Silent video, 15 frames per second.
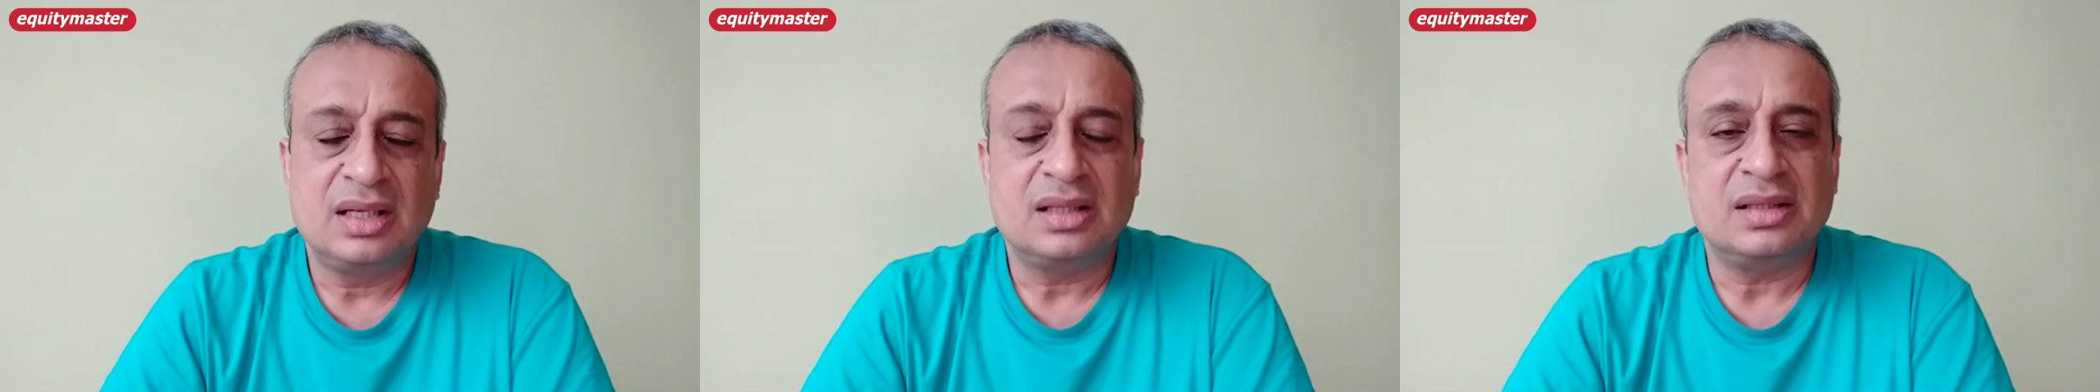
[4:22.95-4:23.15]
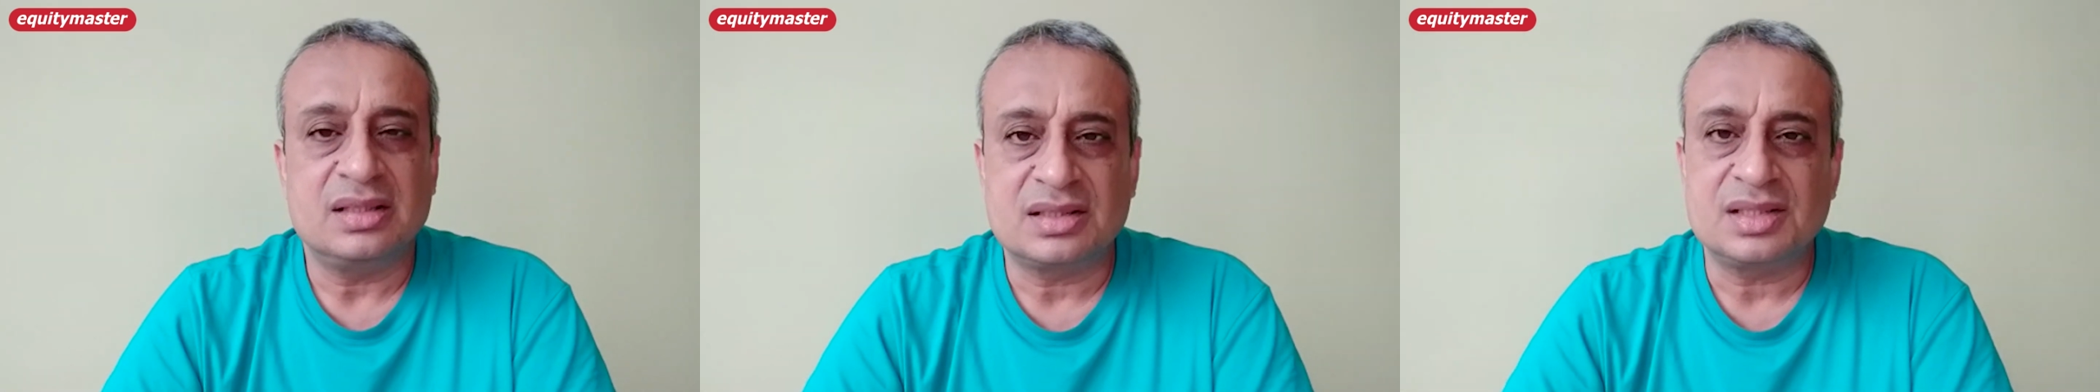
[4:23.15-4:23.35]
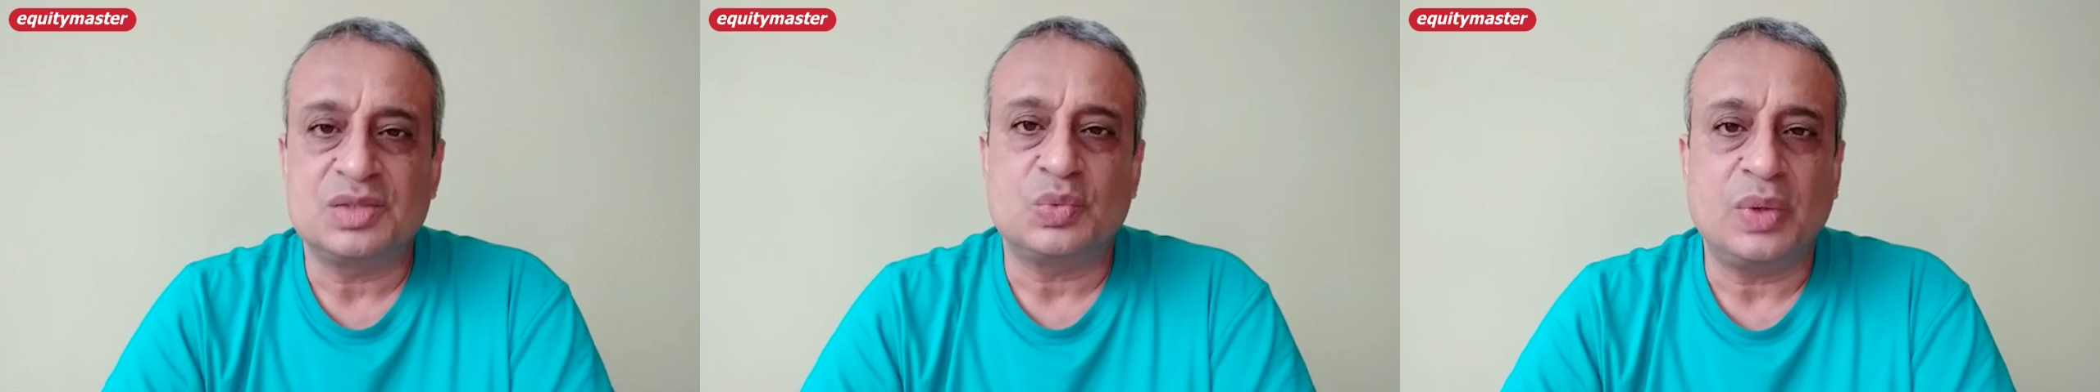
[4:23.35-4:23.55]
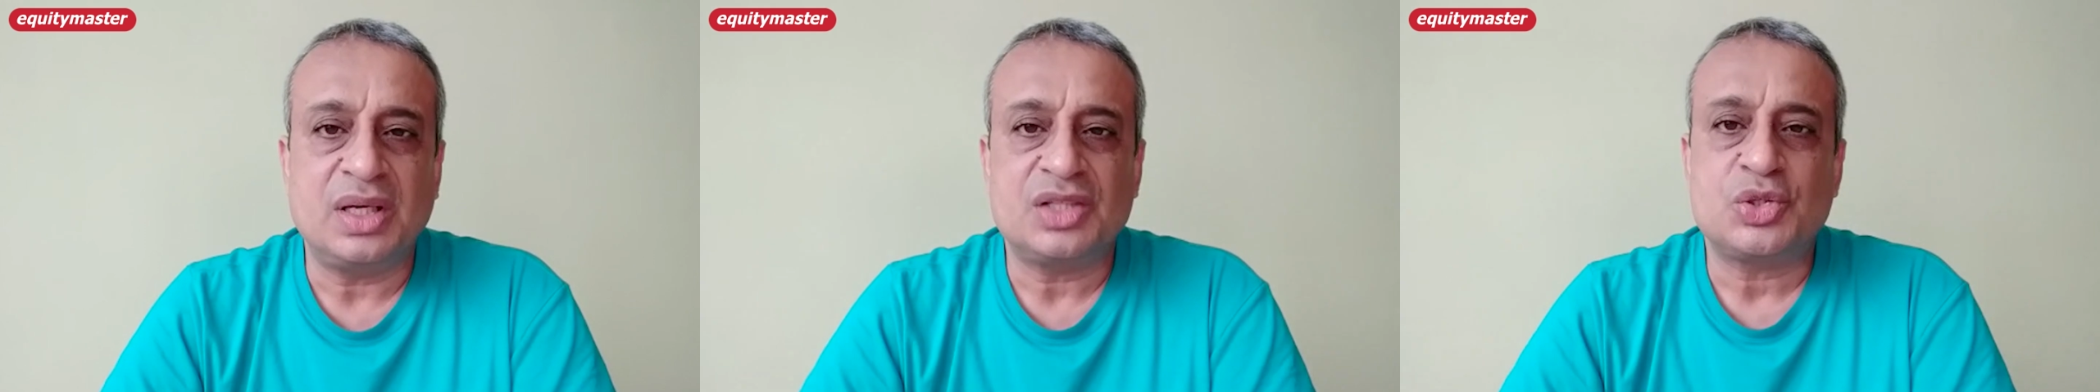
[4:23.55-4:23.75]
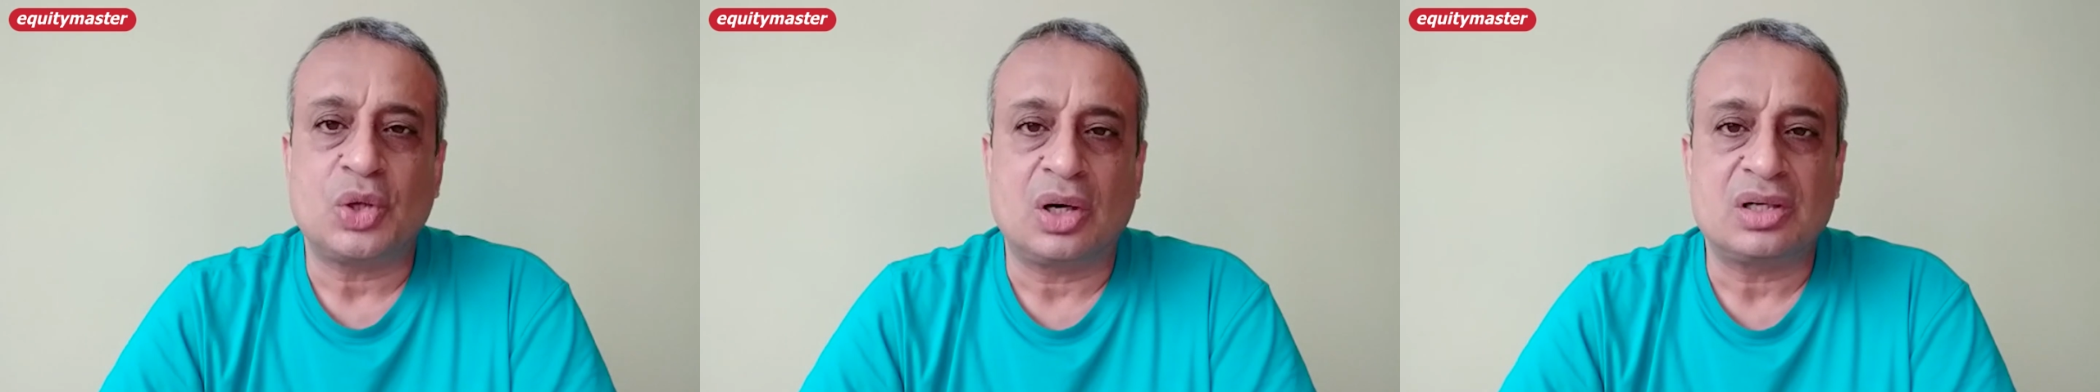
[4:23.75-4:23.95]
This is
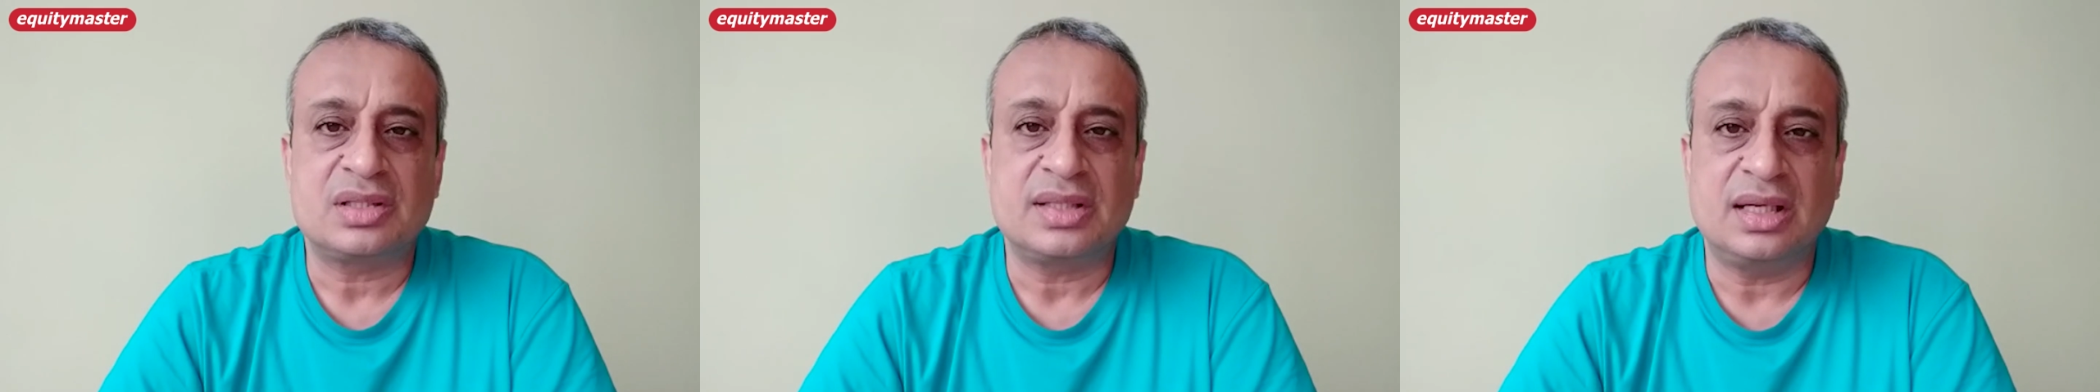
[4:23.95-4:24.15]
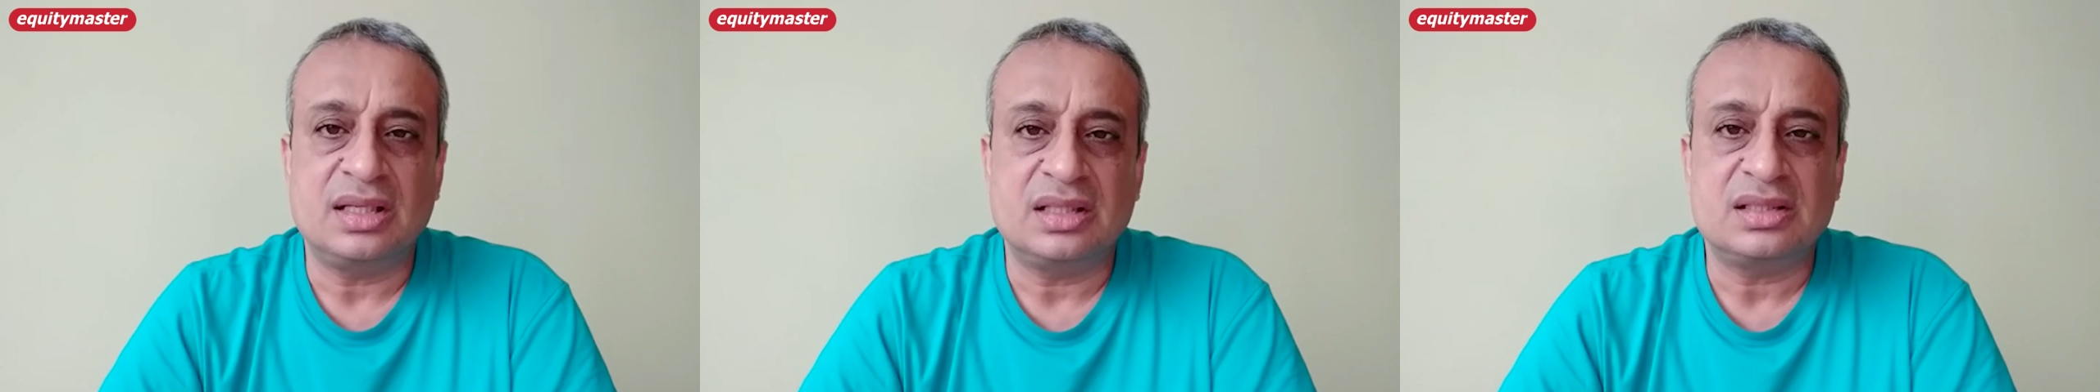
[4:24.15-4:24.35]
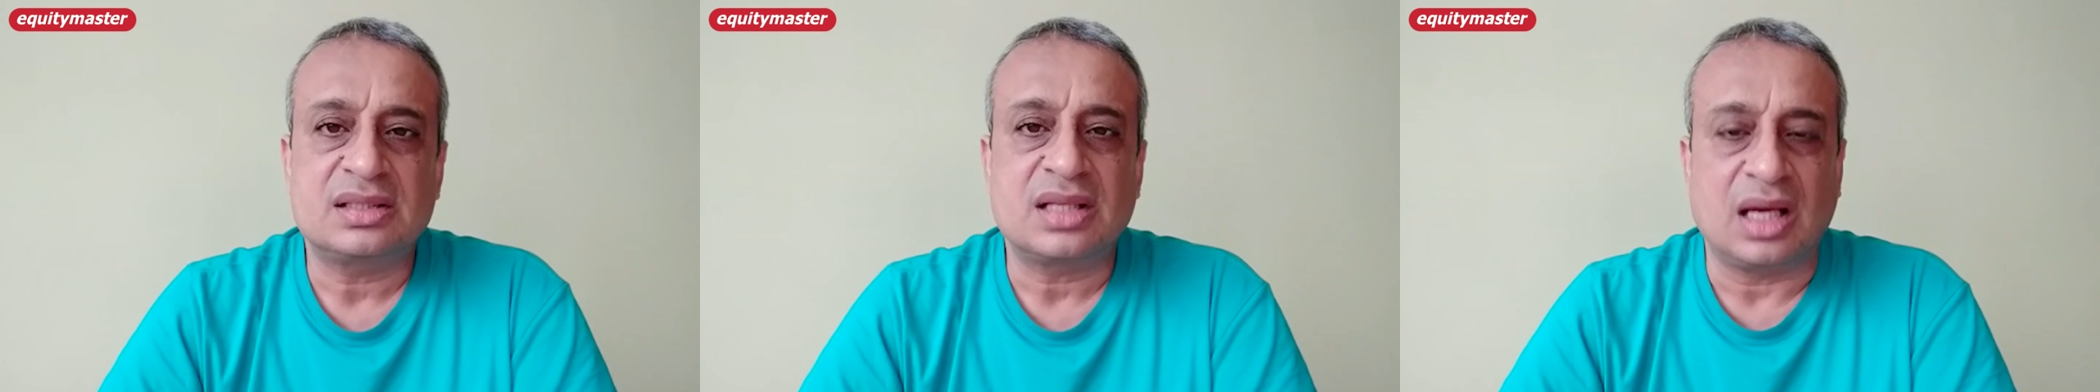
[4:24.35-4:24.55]
where short sellers